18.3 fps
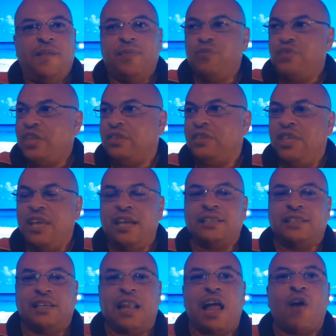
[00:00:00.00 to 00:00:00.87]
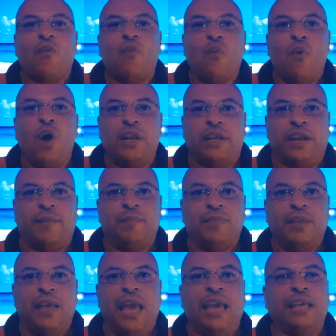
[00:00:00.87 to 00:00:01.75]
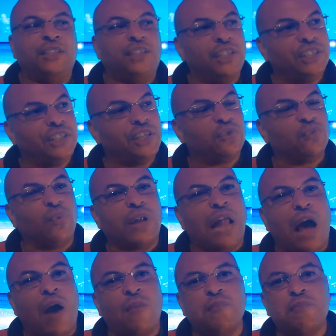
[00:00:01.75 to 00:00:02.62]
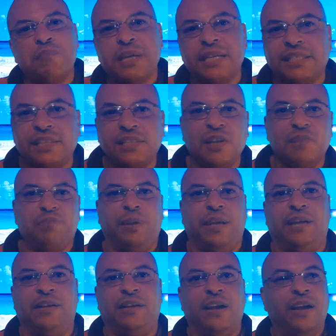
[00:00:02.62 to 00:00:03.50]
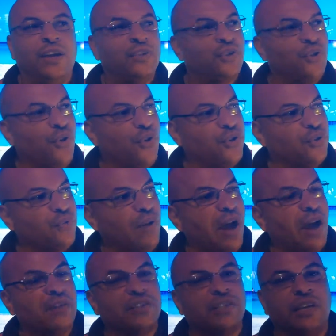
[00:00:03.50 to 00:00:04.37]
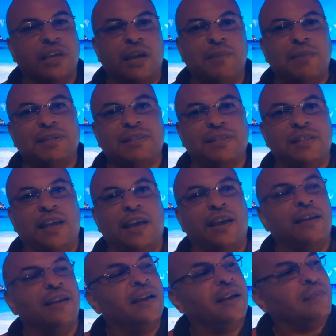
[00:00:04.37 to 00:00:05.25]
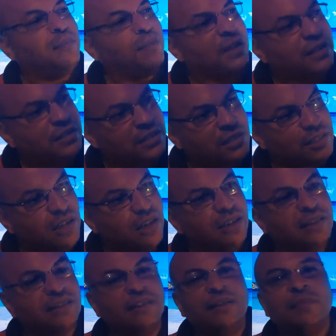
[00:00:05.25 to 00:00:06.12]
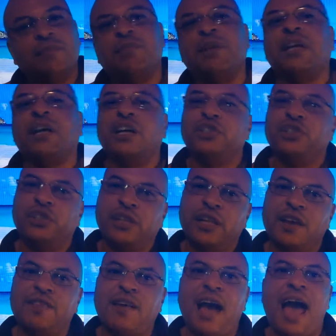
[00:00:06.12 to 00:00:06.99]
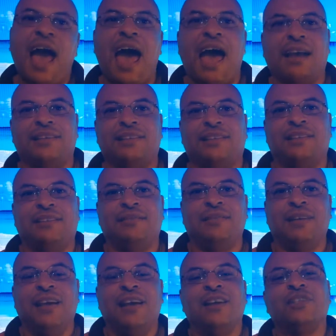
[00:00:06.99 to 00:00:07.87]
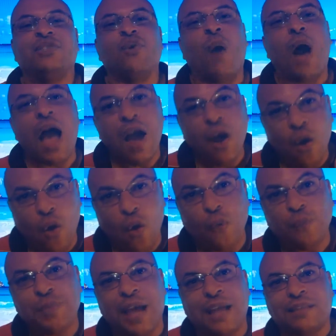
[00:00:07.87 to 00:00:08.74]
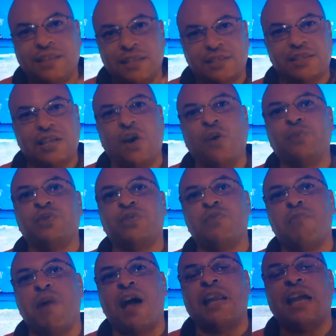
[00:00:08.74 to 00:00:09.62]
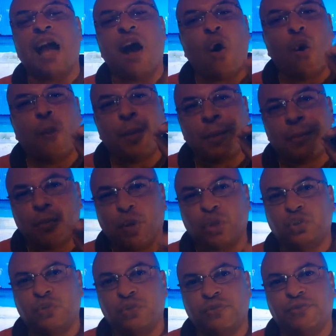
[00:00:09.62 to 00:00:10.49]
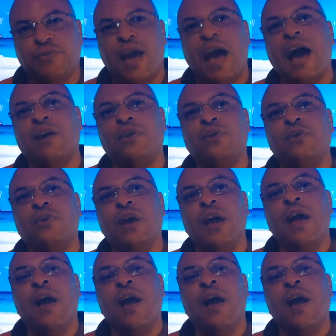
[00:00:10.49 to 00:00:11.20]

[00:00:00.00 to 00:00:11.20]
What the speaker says: the things that I wanted? And Jesus, without missing a beat, turned around to him and said, son, because you never asked. So I hope that this helps somebody. I hope it brought you value.